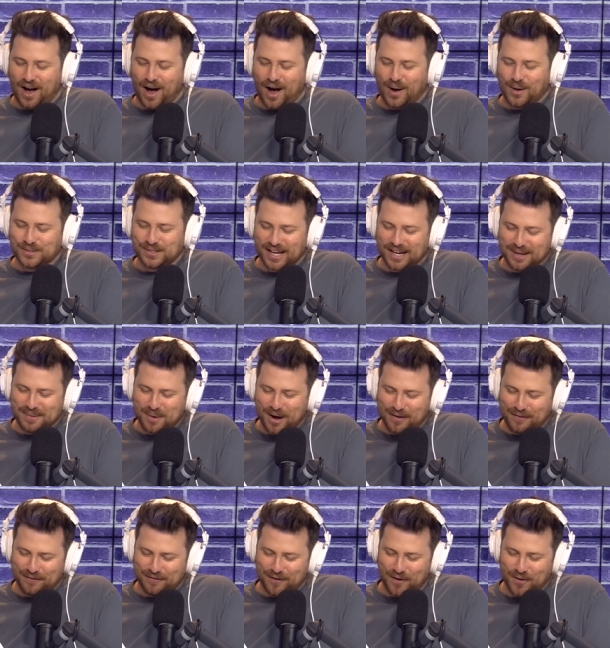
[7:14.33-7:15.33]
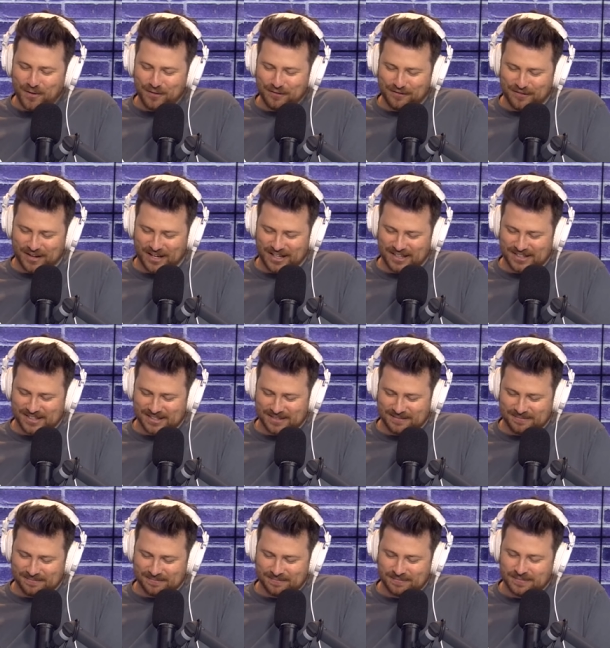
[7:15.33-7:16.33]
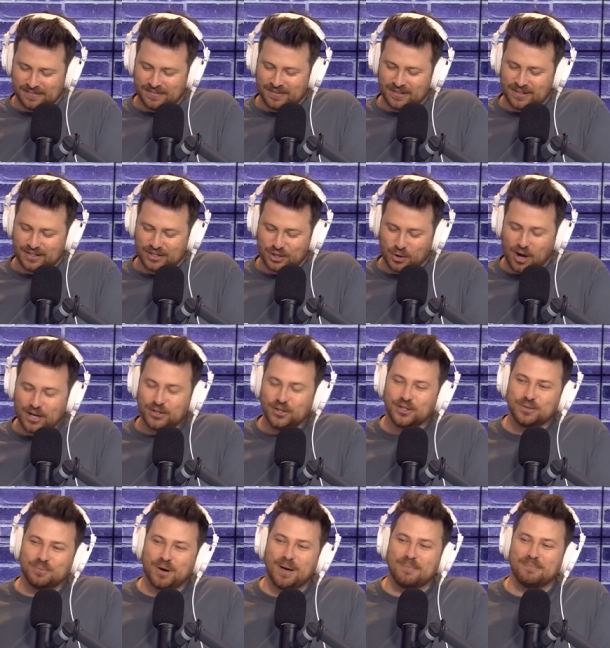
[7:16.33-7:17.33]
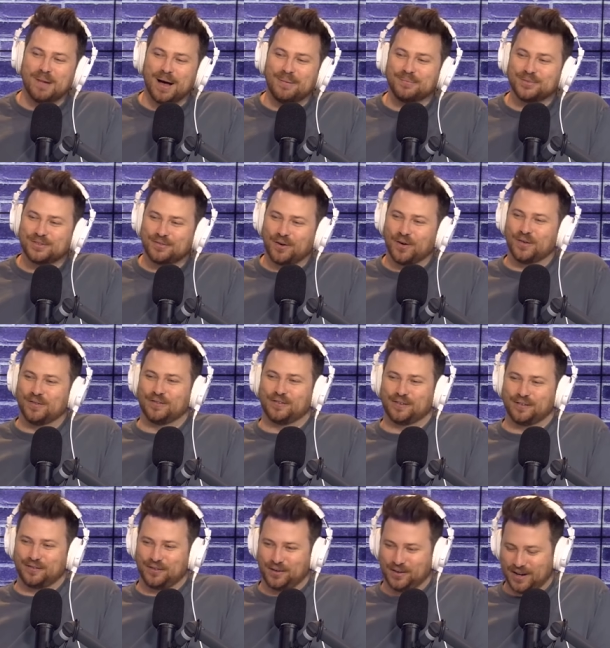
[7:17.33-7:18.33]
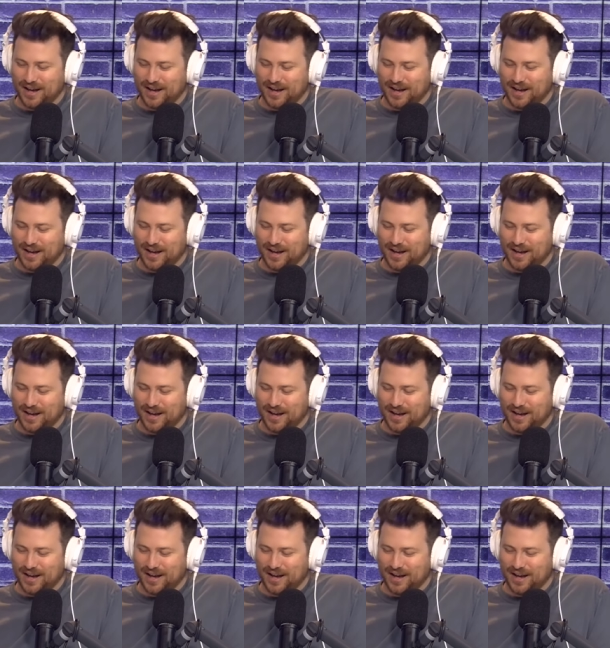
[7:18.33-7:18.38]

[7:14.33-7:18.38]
I was getting my phone fixed. So I used my mum's phone for a few